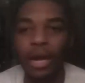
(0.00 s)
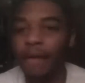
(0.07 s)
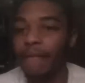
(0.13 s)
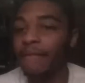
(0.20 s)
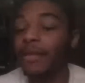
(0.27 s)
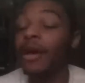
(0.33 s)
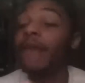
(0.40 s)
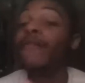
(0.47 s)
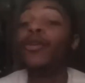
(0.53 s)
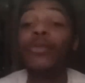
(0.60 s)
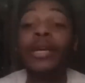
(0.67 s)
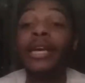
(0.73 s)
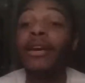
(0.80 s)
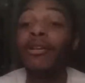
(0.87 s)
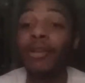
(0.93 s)
of who
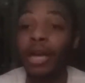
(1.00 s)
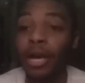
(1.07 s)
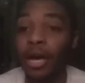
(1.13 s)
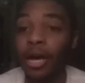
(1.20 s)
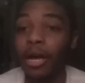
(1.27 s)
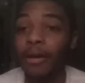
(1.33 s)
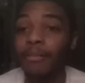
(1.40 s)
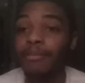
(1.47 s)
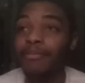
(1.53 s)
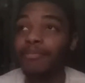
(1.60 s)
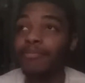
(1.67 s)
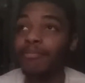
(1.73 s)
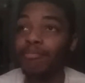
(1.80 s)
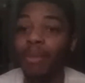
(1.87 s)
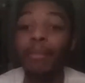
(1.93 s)
killed
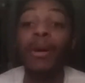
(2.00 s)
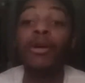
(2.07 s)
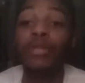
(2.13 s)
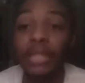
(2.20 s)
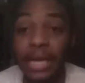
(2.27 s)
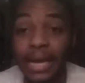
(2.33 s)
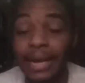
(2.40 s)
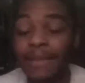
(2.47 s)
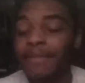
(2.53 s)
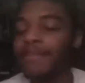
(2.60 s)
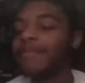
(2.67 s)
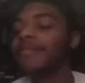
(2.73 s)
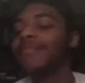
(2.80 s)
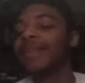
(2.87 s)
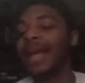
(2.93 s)
Mimose.
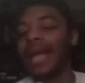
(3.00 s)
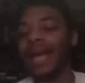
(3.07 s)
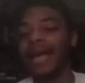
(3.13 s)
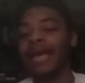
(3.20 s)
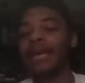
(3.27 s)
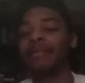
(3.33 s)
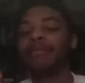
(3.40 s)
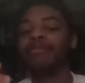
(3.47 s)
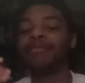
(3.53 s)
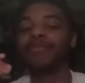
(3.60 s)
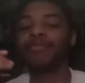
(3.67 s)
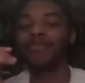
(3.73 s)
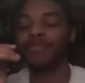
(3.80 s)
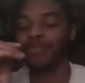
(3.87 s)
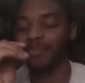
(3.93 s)
And
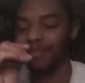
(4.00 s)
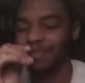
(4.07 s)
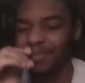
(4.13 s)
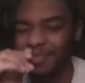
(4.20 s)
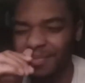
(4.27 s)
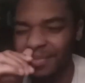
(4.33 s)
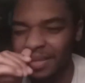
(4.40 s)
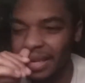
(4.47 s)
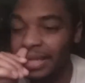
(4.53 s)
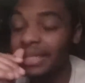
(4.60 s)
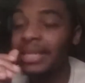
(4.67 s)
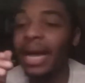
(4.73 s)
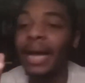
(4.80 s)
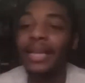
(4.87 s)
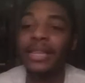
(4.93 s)

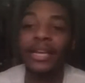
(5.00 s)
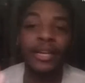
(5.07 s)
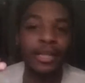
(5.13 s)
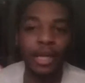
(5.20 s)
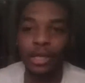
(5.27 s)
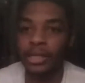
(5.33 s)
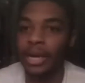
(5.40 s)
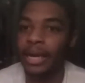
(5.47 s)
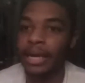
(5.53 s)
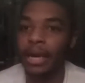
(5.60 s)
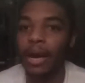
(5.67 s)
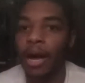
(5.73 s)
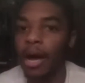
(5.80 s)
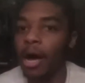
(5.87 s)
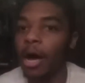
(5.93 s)
he's like, there's like
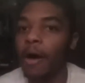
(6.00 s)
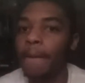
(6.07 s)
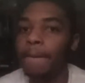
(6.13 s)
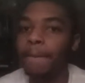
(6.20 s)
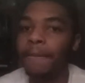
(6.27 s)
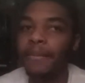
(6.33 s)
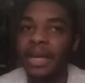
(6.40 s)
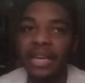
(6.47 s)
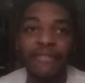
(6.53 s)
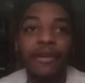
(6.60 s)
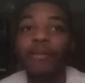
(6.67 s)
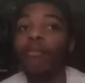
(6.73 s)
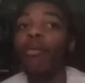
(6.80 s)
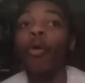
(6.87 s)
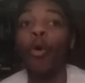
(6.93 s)

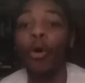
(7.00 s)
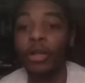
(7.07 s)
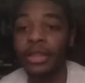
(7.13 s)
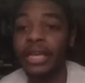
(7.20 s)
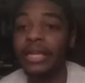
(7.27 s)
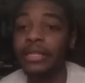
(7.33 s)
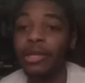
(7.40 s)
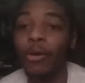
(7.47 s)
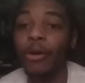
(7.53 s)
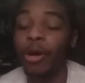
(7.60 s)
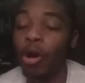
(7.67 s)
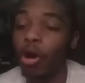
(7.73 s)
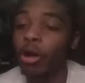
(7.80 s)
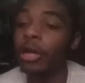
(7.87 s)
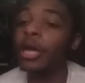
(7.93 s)
even more things
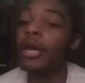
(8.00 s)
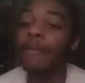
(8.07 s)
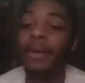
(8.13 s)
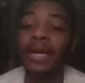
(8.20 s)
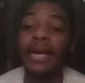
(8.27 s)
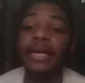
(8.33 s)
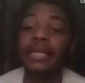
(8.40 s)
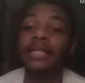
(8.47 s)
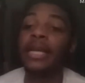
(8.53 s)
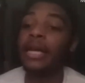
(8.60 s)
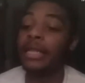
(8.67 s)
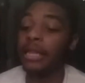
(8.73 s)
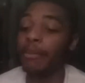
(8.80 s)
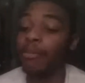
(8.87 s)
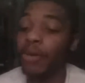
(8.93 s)
going on, because
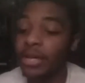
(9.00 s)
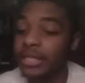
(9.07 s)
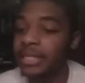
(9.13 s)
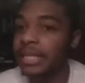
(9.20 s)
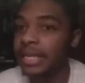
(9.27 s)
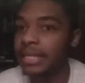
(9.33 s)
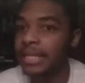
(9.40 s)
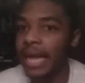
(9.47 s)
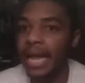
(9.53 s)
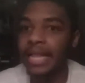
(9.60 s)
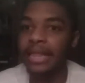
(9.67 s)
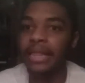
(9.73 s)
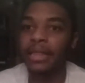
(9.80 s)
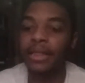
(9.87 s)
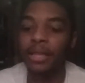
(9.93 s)
the princes
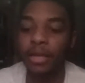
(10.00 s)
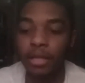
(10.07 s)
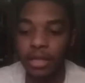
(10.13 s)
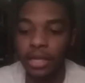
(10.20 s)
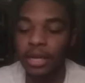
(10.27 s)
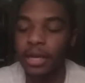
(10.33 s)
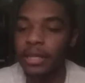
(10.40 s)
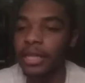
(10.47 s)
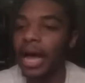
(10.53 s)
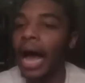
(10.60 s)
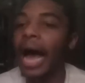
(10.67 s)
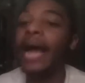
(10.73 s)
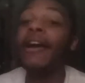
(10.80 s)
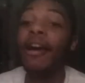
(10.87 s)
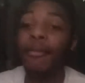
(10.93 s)
and the
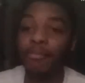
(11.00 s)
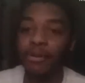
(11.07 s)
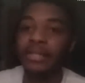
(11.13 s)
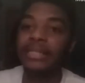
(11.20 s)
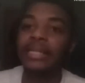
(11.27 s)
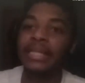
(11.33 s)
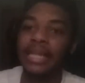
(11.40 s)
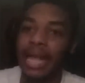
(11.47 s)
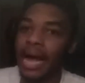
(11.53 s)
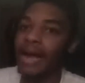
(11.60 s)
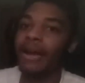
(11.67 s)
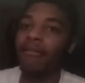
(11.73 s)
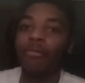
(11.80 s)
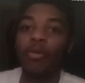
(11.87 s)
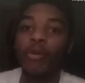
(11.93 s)
higher up princes and the
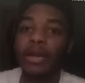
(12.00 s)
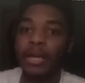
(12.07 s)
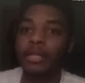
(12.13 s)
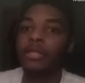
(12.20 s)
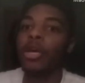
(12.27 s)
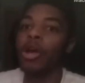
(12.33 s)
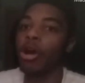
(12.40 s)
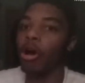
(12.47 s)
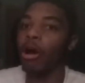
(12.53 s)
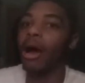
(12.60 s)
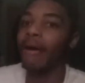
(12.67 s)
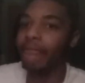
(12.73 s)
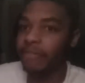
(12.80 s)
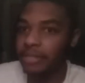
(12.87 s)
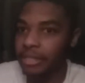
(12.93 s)
higher up queens are
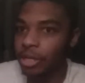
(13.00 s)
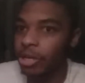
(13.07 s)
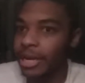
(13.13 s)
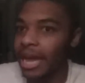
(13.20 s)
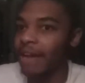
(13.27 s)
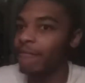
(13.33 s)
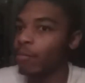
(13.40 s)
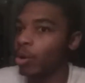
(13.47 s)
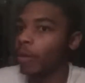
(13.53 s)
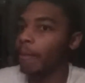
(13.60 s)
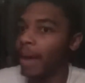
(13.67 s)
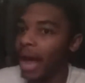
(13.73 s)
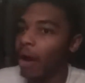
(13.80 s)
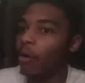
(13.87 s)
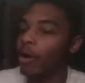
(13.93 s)
obviously going to have more
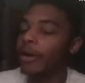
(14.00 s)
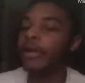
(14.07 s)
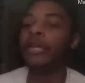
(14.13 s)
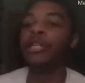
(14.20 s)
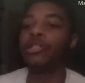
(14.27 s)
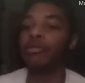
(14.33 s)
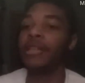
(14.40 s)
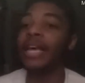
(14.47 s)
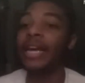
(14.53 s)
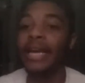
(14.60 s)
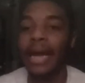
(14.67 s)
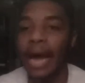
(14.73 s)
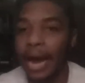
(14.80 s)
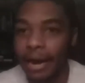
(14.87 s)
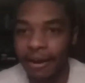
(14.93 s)
power. So they
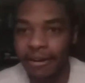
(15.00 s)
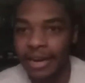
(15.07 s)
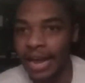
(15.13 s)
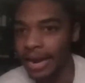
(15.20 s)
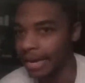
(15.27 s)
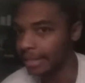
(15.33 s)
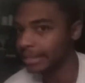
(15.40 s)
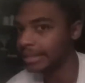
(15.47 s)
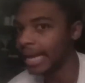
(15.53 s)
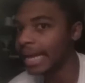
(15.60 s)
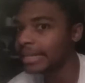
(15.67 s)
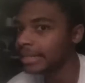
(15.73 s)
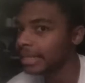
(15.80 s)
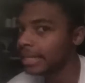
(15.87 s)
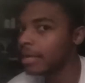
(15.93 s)
could have hired an
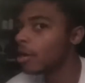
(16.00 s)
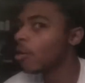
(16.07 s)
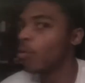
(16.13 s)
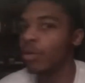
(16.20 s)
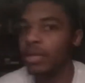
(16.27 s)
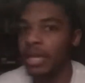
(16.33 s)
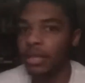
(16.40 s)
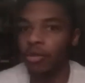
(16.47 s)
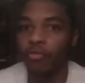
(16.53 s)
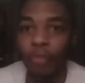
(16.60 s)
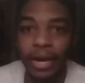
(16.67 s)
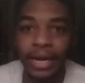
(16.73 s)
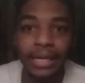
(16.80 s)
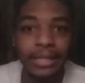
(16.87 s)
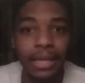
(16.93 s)
assassin within the
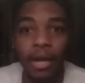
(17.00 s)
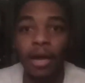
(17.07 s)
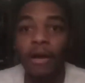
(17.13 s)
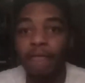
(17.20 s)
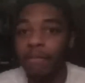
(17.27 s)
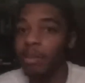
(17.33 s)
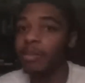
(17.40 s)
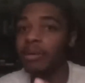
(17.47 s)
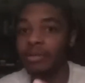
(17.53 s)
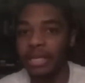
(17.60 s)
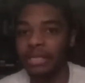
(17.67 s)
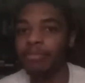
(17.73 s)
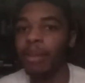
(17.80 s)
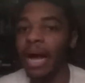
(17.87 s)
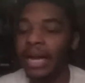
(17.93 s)
ranks of
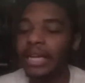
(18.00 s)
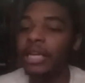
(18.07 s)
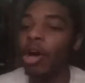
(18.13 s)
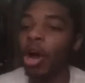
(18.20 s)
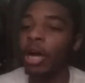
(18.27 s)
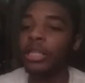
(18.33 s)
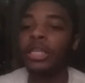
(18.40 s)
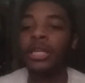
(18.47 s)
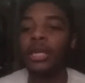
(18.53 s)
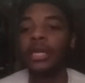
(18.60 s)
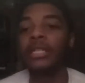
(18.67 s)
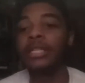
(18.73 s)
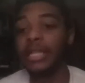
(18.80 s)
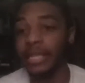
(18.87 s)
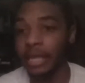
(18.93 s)
Mimose's bodyguards
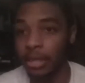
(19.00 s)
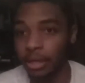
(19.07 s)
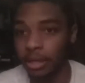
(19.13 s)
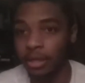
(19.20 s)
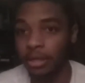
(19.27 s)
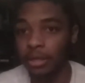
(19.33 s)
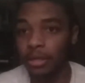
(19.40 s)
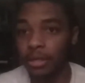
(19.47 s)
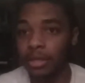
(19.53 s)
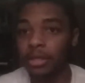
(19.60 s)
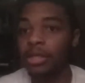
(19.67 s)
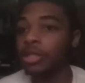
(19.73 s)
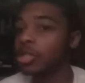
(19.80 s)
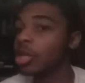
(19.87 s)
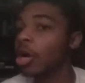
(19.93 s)
to kill her.
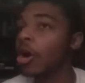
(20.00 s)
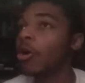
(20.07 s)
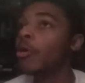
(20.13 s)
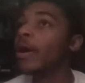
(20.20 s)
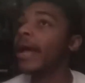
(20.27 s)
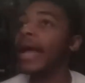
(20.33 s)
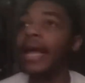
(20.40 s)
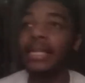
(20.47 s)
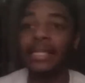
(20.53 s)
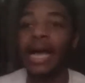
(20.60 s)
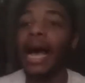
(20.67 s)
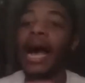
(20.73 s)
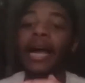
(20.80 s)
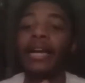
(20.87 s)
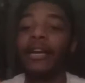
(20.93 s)
So it's
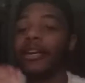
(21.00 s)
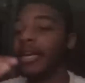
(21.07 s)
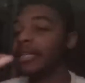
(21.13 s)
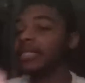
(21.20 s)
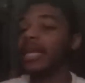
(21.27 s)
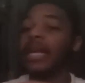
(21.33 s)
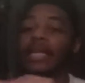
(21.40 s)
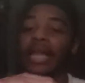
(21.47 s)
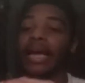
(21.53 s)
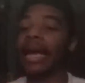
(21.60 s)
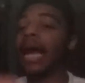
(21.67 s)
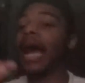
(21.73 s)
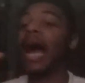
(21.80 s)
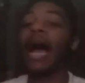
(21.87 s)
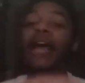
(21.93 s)
a like
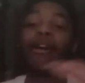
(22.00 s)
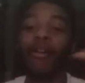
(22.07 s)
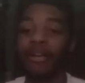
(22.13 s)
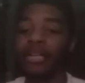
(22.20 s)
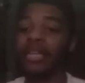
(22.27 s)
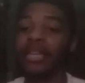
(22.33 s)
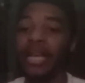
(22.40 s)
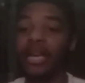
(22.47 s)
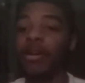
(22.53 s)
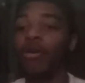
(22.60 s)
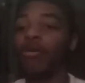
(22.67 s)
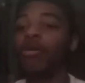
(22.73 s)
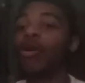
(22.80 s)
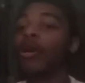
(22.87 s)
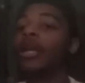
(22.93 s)
a hierarchy thing
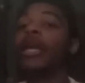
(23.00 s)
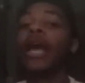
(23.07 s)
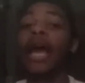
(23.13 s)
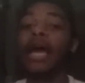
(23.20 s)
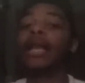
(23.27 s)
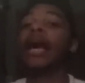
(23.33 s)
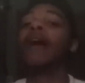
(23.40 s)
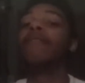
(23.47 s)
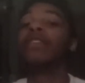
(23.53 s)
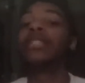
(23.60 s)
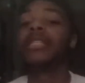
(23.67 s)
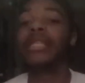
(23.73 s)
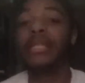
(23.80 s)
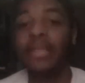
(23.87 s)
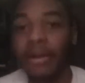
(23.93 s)
going on, and
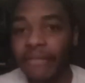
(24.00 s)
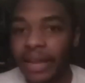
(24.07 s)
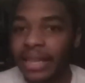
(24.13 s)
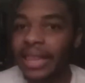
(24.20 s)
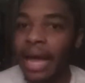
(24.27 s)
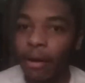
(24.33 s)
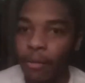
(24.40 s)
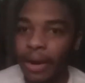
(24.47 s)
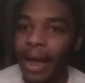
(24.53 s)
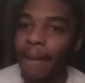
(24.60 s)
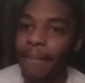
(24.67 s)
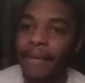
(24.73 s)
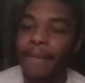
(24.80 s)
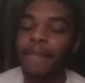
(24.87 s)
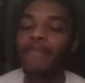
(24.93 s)
obviously stuff like that would
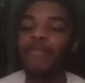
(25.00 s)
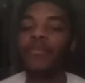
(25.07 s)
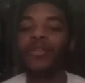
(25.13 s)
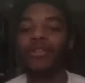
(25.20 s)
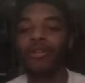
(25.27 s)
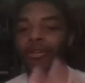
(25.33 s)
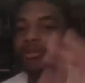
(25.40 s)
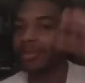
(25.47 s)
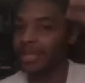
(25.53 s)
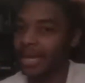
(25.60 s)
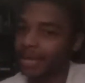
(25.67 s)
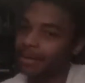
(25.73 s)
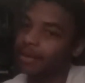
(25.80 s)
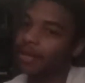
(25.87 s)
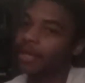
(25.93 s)
happen. You know what I'm
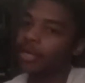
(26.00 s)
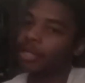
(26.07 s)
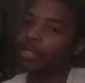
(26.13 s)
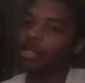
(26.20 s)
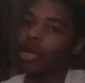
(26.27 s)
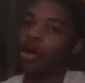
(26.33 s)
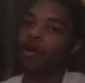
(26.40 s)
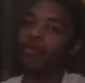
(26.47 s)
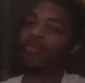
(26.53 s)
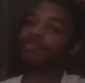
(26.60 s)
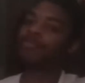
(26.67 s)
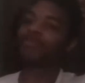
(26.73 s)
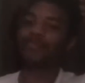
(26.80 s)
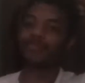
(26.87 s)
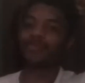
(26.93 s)
saying? So
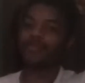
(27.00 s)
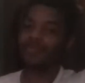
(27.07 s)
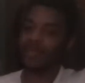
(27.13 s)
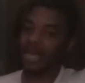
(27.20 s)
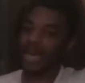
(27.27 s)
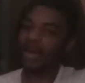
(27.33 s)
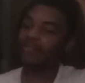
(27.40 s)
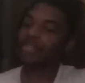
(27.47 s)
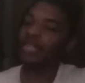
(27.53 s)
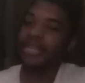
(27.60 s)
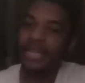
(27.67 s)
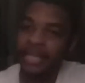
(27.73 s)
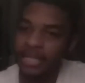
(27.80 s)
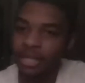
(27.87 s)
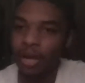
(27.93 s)
after
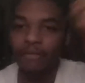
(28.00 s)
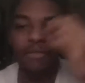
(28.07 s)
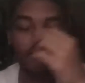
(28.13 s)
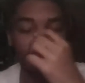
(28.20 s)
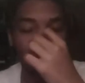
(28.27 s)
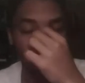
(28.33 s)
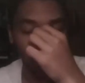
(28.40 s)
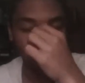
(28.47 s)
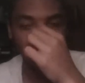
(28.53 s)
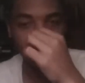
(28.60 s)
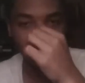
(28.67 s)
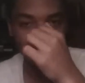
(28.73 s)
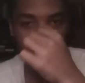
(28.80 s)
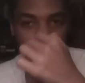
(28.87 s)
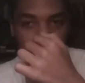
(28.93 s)
he gets off the phone
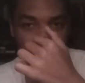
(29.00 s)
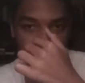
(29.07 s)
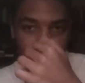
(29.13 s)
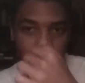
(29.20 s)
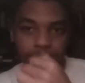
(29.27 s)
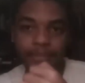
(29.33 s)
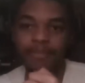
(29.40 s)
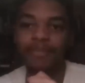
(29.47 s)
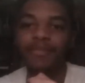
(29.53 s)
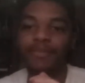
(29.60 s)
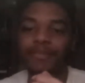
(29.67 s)
with Wergy,